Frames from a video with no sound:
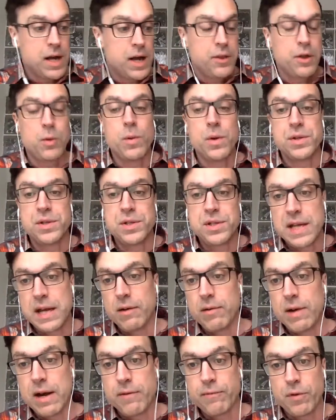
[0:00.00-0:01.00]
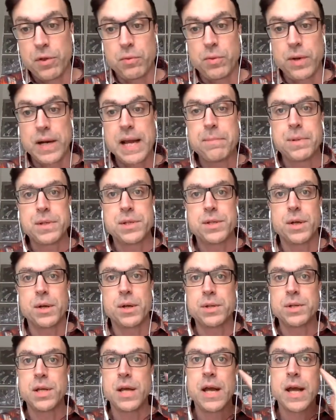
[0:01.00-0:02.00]
other ones stay around for 3
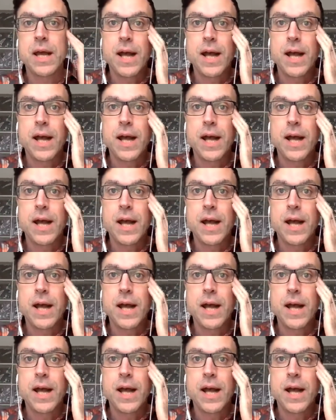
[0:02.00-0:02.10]
episodes.